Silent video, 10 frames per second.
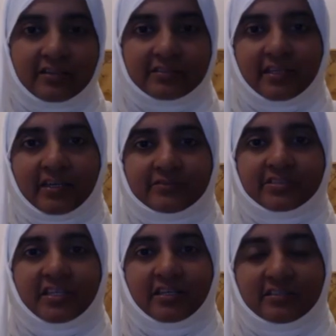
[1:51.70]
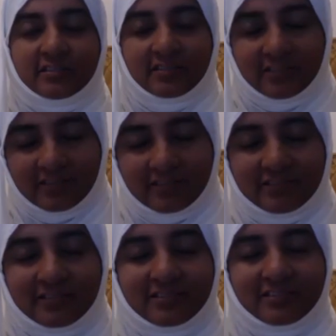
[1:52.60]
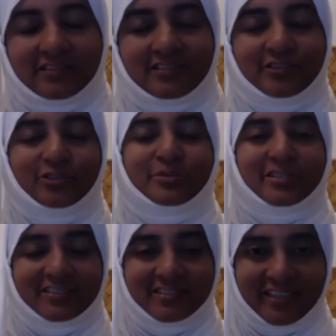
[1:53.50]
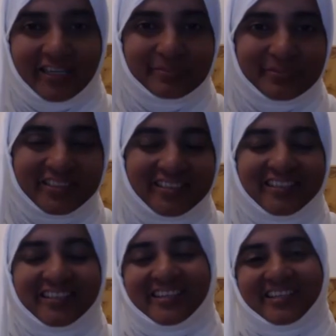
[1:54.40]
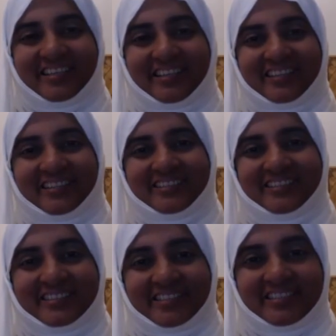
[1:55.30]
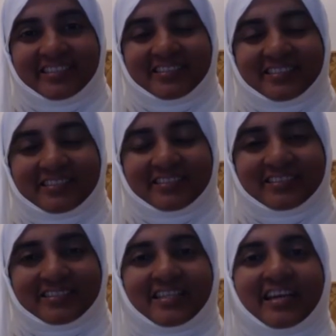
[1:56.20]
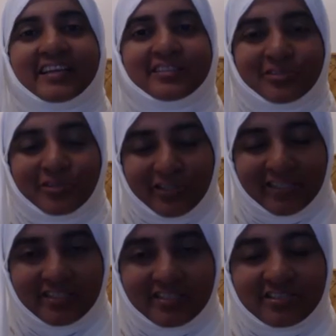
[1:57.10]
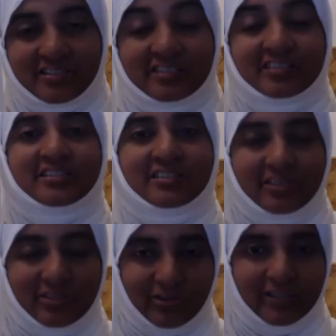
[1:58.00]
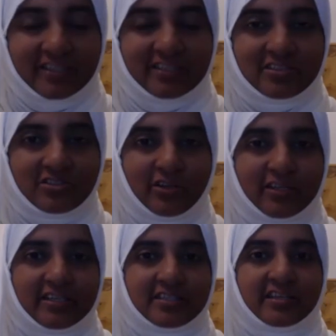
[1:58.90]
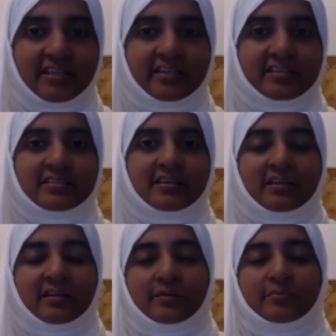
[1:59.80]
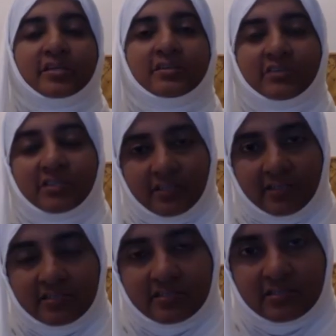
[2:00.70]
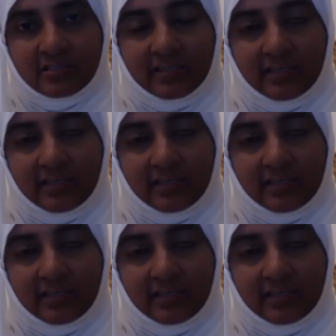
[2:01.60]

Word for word: As I have said uh, numerous times, uh, this is standard knowledge, traditional knowledge, knowledge that has been with us,